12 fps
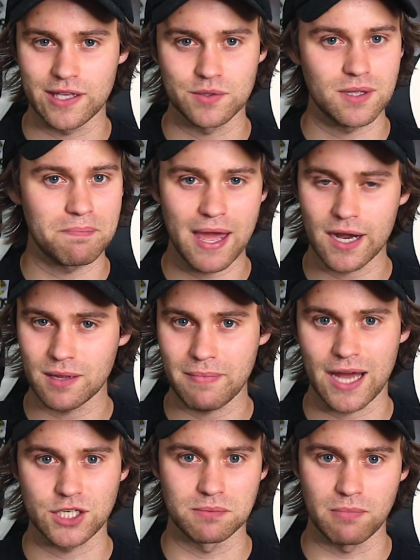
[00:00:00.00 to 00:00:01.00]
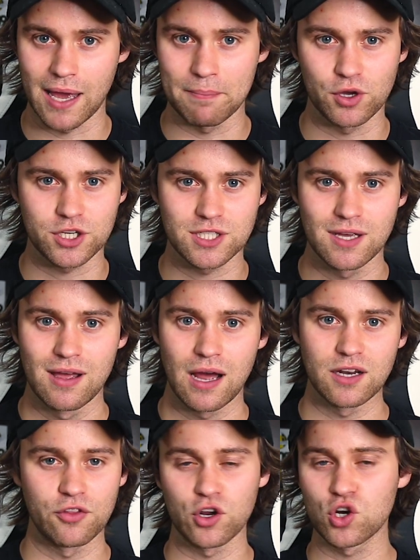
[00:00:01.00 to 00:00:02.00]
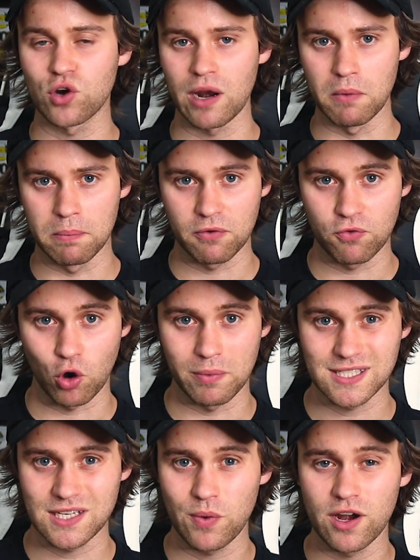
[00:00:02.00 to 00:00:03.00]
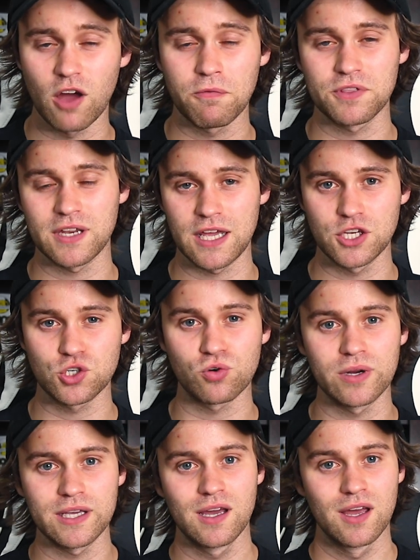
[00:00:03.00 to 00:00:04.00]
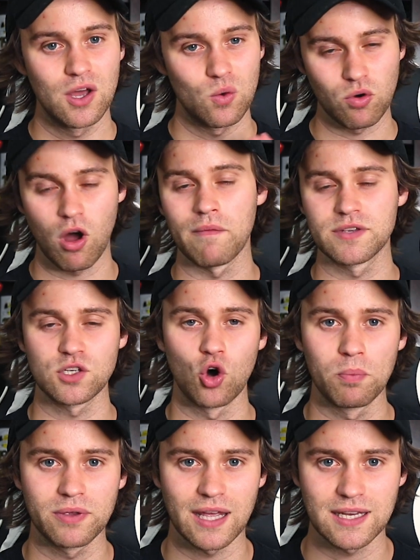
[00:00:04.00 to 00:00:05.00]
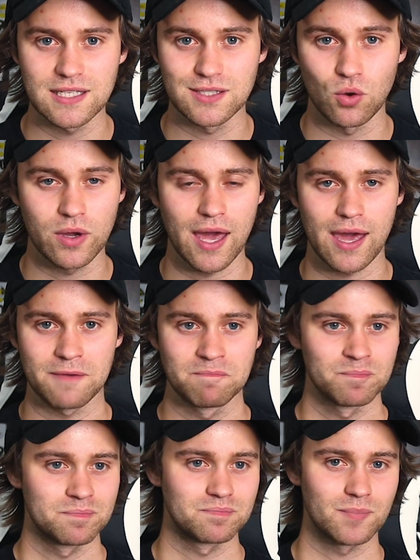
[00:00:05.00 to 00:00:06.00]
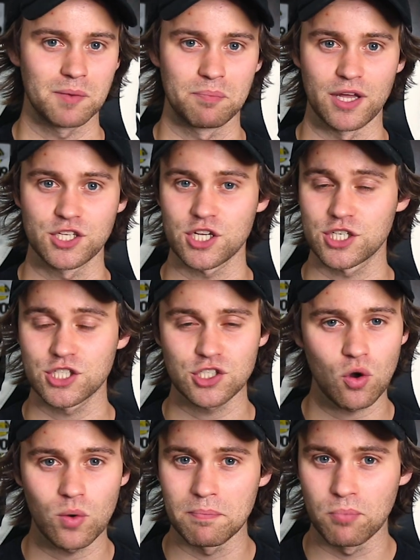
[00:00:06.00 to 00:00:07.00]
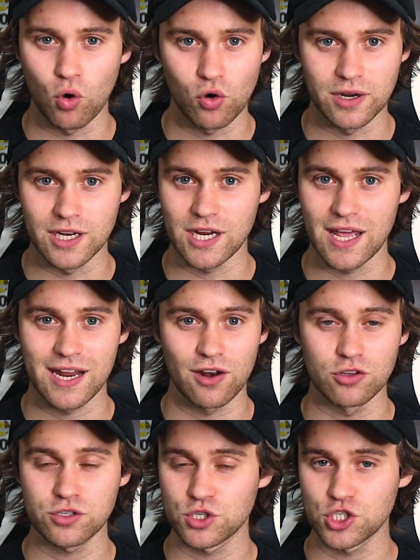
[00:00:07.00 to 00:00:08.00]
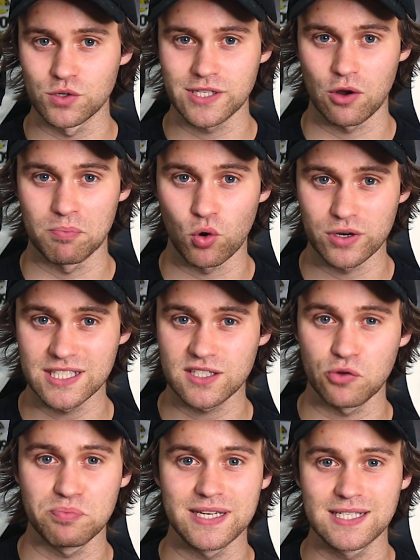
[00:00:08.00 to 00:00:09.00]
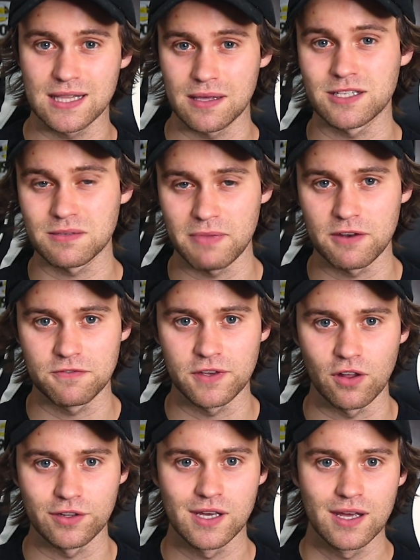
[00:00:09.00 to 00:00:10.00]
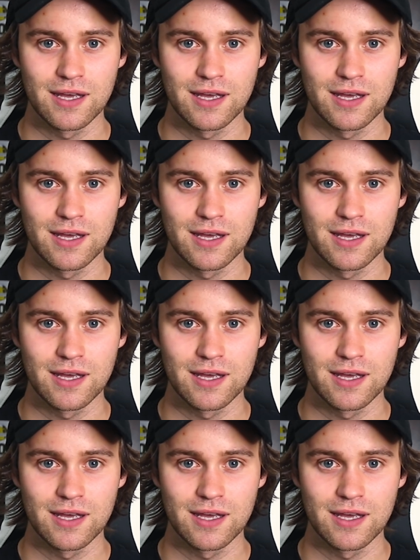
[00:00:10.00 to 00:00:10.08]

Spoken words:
He was a man of the match in my books. Another incredible performance. He went off with an injury. We're obviously hoping that he's okay. But it's just so important. And it also shows how important he's going to be to this midfield.